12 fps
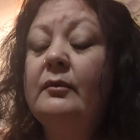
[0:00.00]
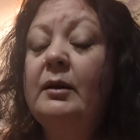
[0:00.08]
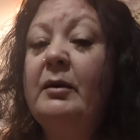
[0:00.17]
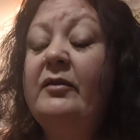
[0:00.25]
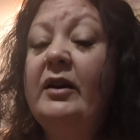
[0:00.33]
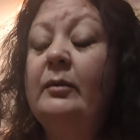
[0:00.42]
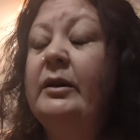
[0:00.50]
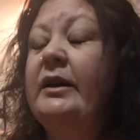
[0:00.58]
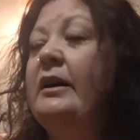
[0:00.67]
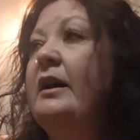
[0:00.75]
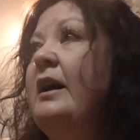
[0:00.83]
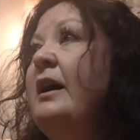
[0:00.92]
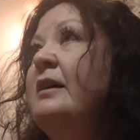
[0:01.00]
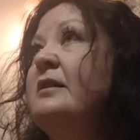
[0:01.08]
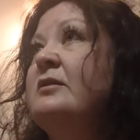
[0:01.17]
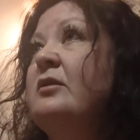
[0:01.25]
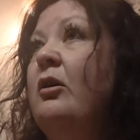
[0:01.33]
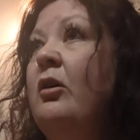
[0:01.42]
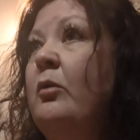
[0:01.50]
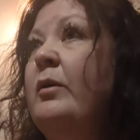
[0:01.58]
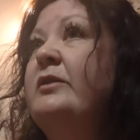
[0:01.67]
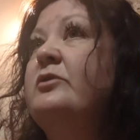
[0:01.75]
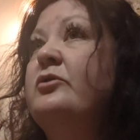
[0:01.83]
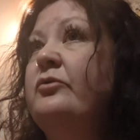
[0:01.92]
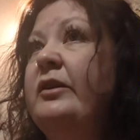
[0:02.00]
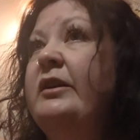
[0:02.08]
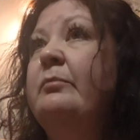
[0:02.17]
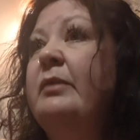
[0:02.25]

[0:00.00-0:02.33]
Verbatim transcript: My family has always treated